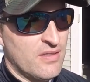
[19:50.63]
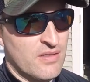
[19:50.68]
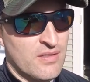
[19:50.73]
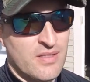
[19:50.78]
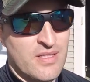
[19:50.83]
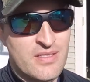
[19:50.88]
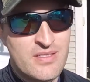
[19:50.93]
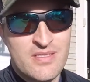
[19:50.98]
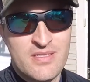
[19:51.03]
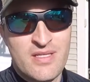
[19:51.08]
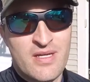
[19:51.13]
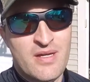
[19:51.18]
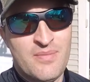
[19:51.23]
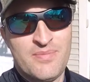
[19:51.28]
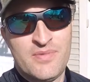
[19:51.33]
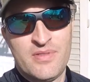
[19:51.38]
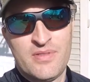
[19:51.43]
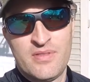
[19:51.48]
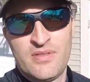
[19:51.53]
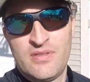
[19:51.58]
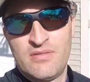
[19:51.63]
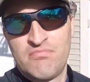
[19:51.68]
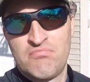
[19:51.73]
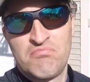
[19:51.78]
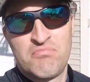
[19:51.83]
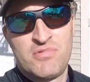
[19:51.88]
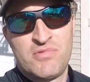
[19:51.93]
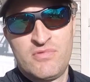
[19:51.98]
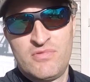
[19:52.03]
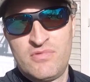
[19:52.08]
They stopped
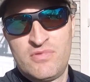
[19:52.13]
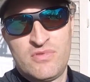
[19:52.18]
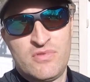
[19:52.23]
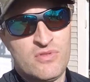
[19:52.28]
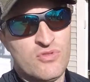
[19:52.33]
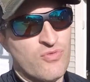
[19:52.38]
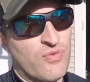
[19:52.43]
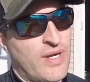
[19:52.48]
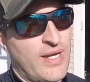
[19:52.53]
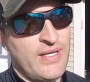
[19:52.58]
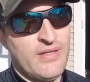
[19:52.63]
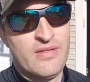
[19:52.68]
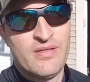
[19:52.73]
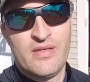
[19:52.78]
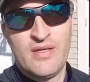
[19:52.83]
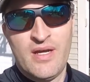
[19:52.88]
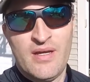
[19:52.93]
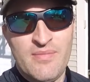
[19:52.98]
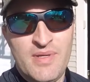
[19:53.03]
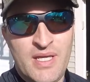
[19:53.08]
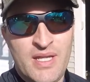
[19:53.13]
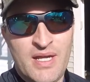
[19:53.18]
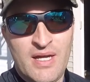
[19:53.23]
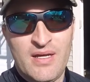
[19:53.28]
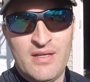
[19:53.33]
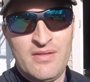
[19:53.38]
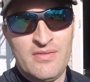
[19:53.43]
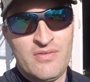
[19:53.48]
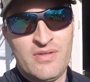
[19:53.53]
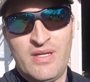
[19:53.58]
great. I mean,
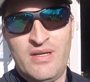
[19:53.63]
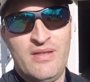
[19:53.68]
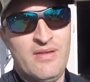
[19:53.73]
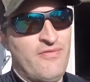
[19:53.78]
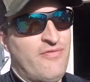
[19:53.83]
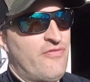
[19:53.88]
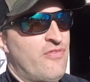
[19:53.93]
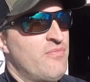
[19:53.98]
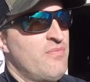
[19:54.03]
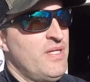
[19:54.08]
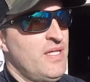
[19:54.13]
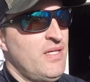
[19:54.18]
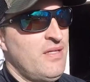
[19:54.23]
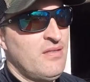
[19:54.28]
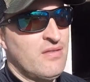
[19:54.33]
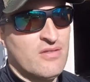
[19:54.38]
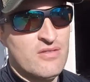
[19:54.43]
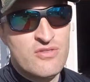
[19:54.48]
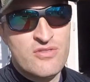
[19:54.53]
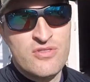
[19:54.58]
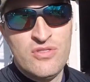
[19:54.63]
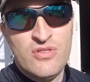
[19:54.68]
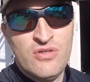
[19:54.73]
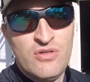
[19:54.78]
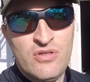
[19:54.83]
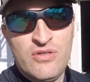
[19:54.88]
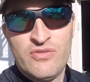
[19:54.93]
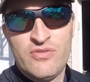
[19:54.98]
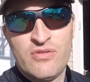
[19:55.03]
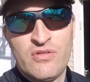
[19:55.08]
honestly, I, for me, there's no
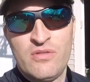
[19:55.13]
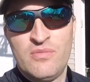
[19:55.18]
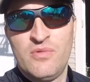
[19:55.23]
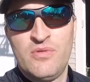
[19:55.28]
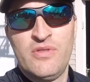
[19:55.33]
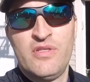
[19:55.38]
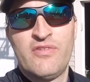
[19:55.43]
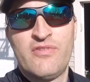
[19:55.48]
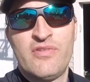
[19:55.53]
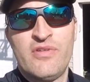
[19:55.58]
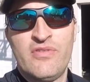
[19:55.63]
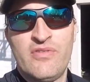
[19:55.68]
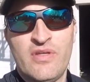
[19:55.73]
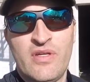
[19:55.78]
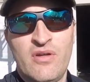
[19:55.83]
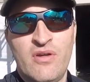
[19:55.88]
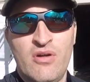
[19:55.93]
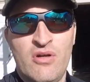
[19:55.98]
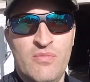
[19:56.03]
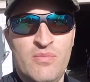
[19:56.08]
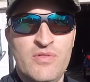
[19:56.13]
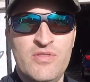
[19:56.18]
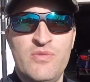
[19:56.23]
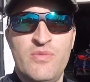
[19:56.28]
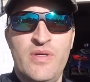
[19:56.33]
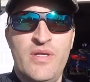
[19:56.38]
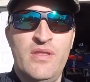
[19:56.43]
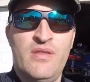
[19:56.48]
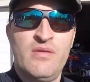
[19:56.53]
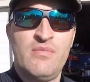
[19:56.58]
discernible difference at all
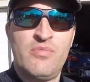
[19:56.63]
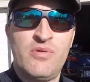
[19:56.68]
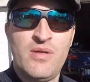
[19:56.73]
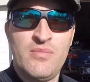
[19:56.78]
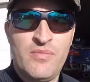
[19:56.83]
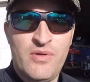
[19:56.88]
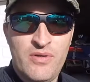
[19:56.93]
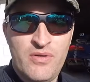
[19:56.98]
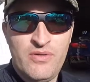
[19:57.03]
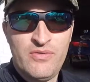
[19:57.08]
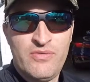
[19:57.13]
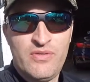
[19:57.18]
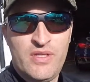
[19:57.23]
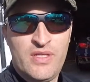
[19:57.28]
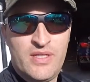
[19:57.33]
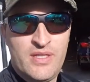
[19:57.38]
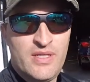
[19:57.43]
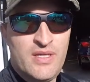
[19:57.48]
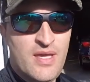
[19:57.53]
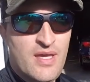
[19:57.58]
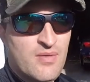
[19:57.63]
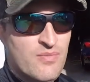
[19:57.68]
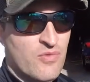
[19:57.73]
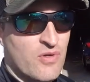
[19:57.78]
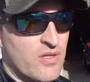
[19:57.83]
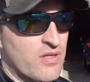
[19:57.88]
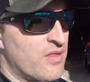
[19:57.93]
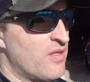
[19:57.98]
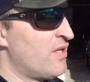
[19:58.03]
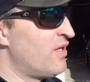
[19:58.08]
between the Brembos that it came
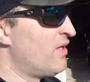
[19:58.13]
with